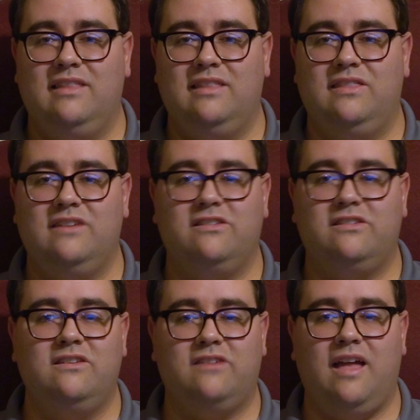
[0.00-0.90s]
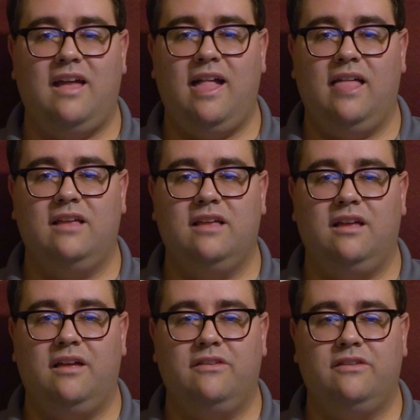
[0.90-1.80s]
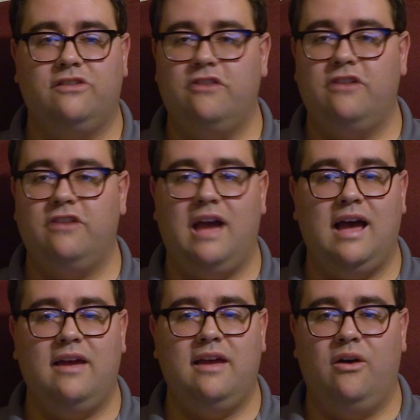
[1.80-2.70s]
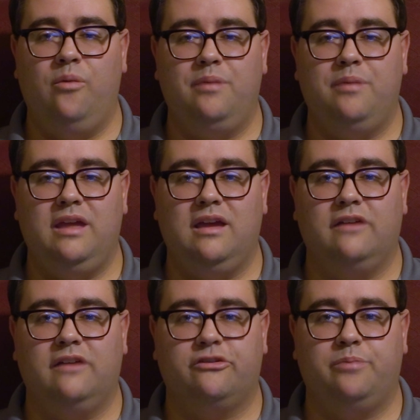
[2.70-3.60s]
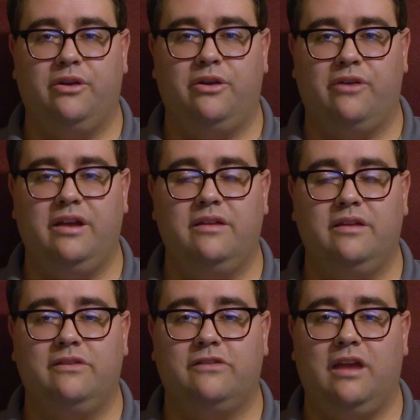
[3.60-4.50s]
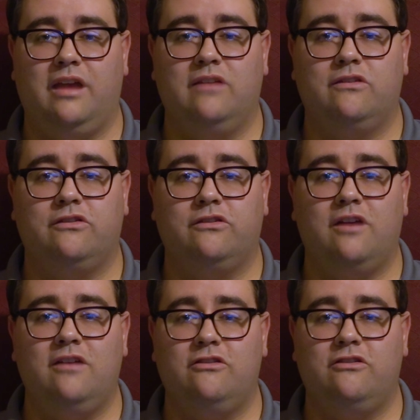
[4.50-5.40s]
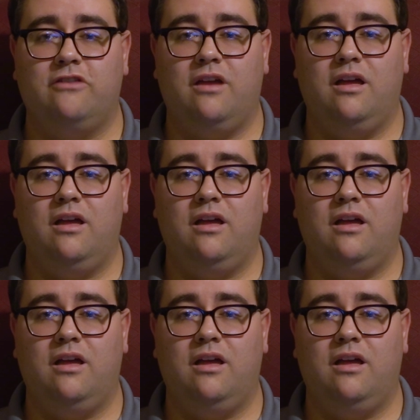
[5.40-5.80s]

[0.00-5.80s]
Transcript: This is such an eye-opening experience and such